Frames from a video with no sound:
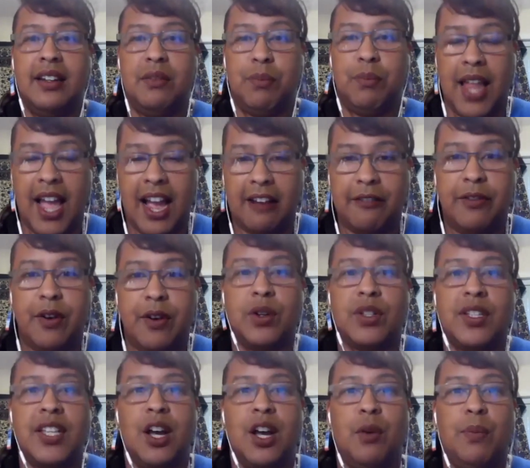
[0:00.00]
Black
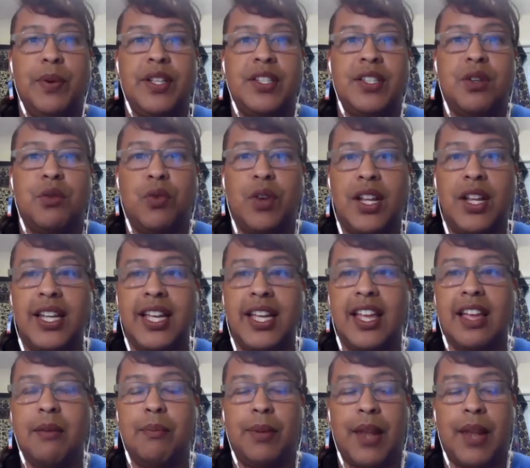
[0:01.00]
folks helping to really
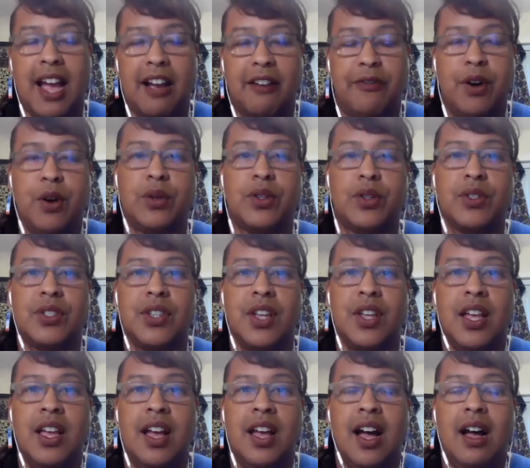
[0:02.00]
get Black folks
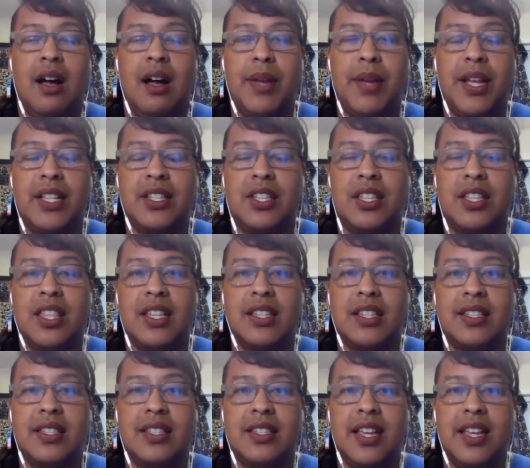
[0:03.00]
into
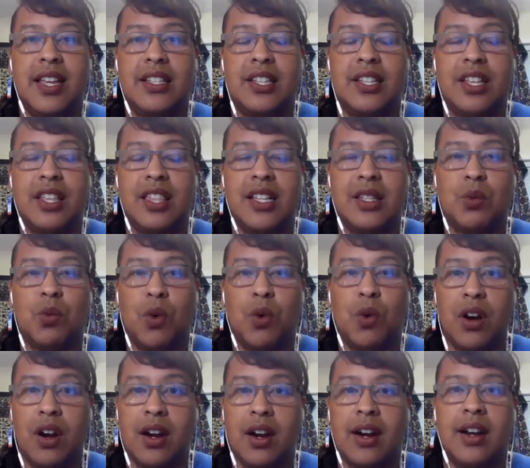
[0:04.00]
this
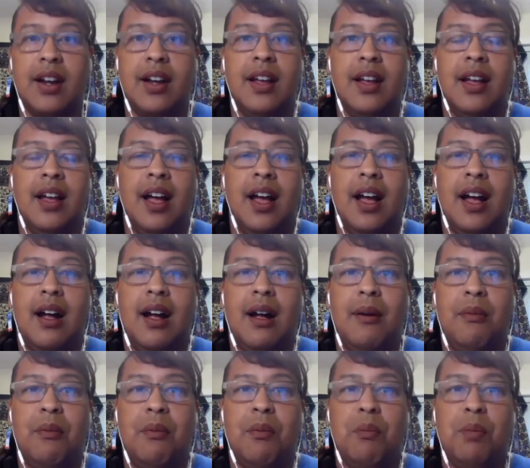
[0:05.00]
work.
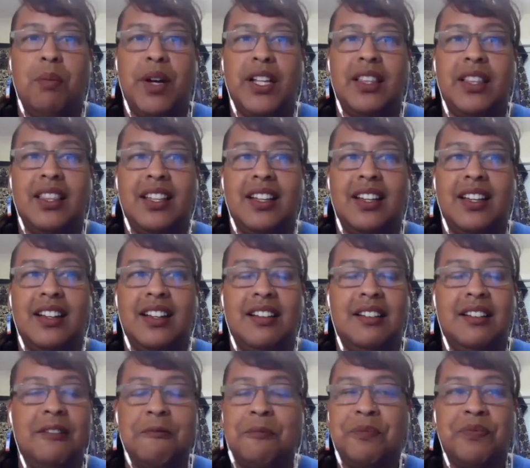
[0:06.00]
But
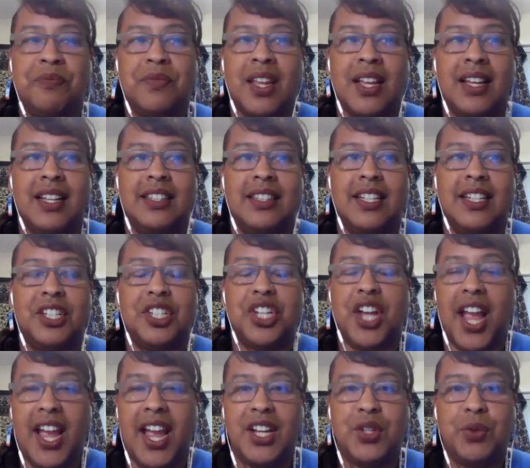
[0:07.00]
the
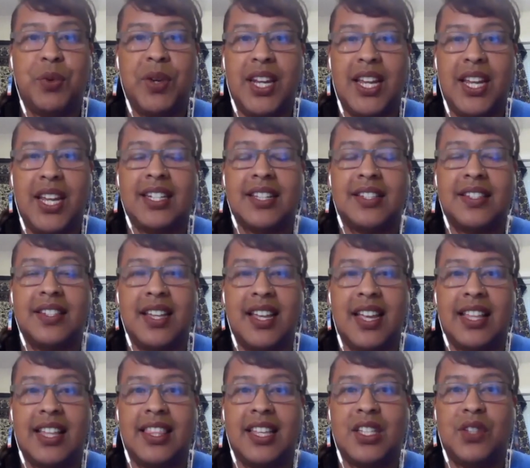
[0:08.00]
change we need to
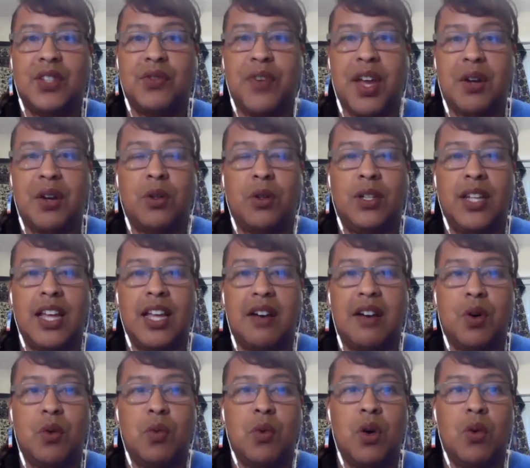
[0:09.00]
see at this federal
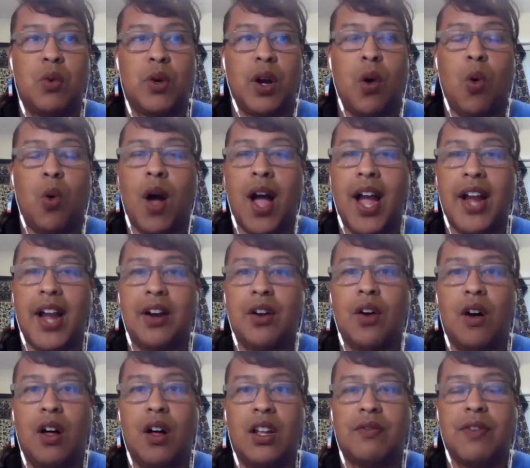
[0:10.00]
level will require
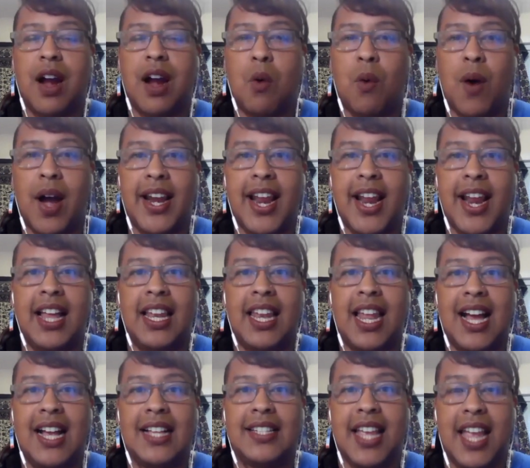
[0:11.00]
all of our white
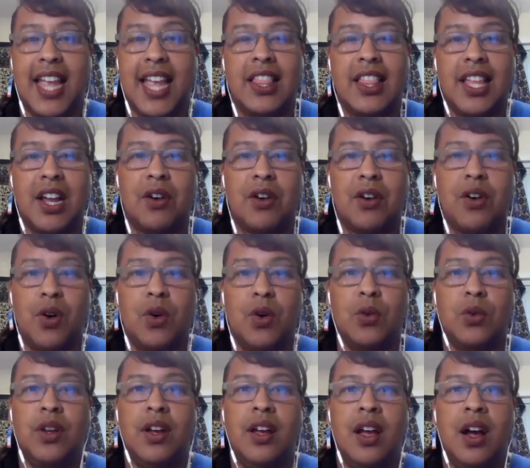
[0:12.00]
allies in their
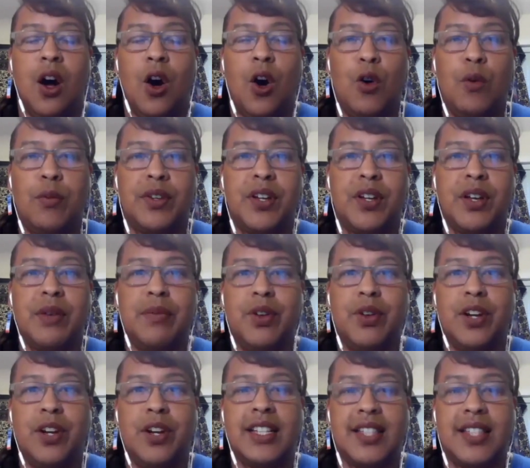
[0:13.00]
own home
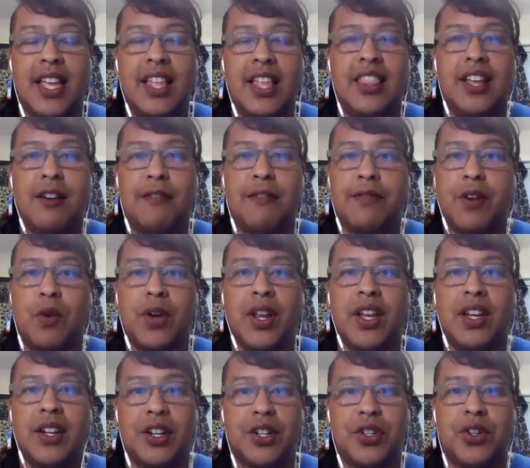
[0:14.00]
communities, in their
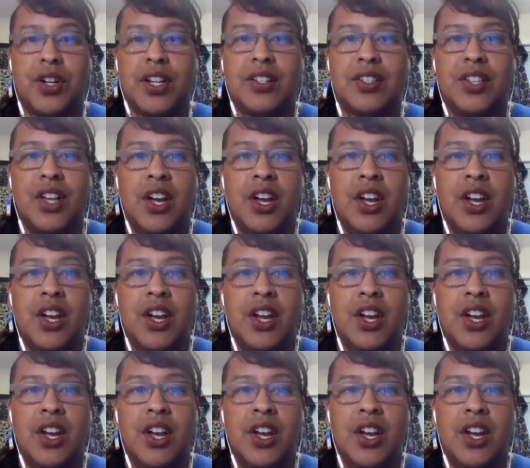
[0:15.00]
voting districts,